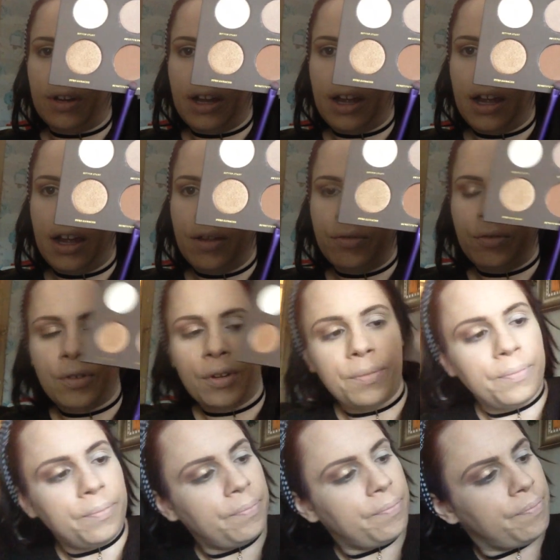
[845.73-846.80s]
Love,
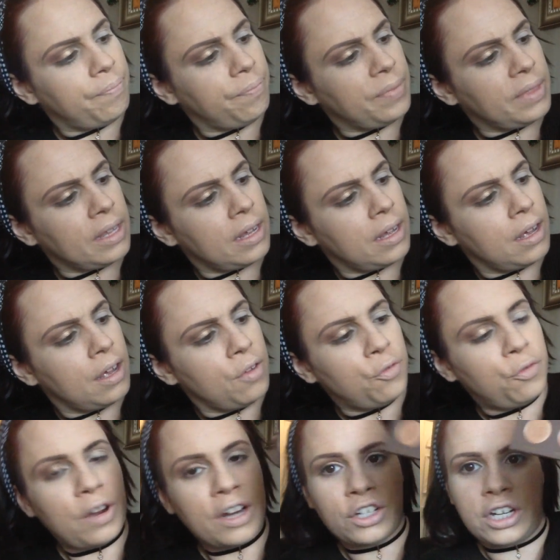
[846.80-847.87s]

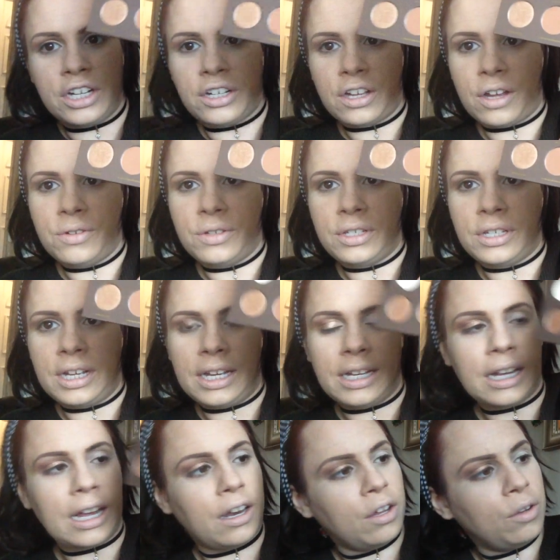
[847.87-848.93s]
Freshly Toasted,
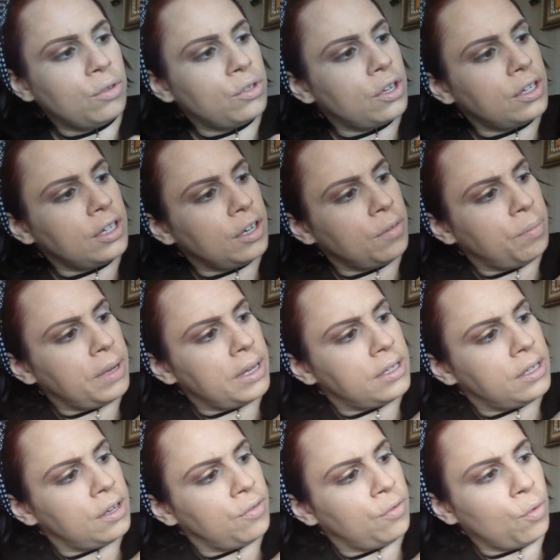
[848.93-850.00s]
and I also did a
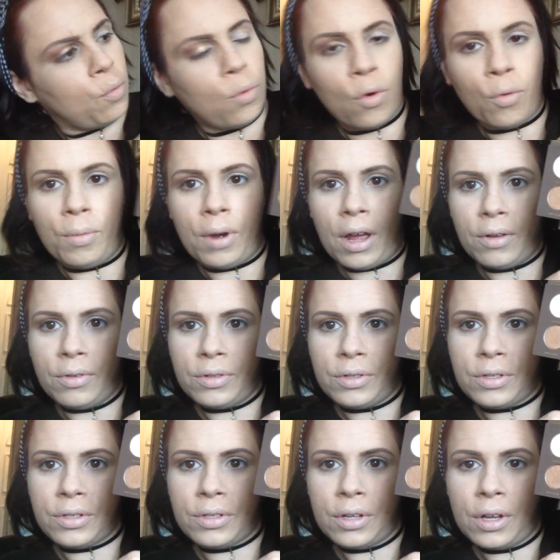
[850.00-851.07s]
bit of Warm
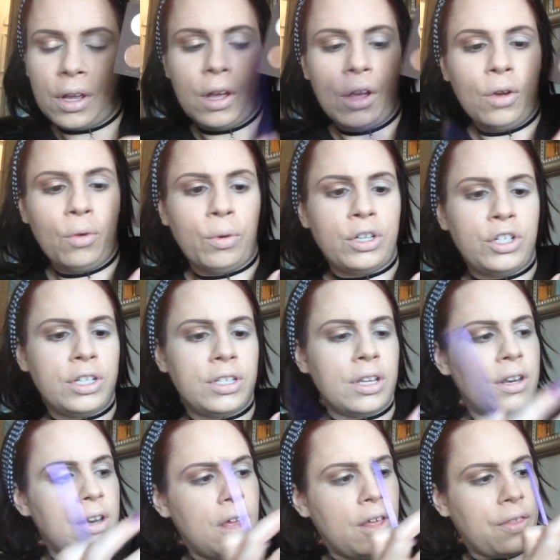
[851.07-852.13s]
Notes, which is
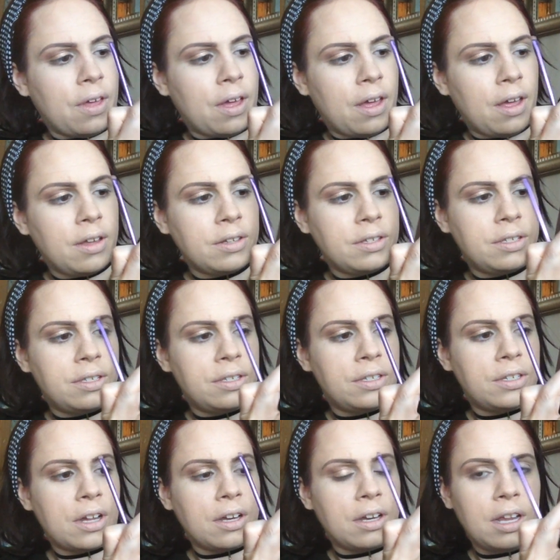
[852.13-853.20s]
another
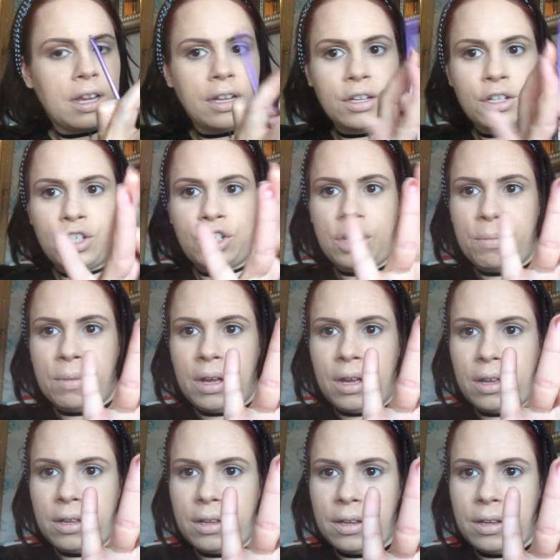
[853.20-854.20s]
stunning shimmer.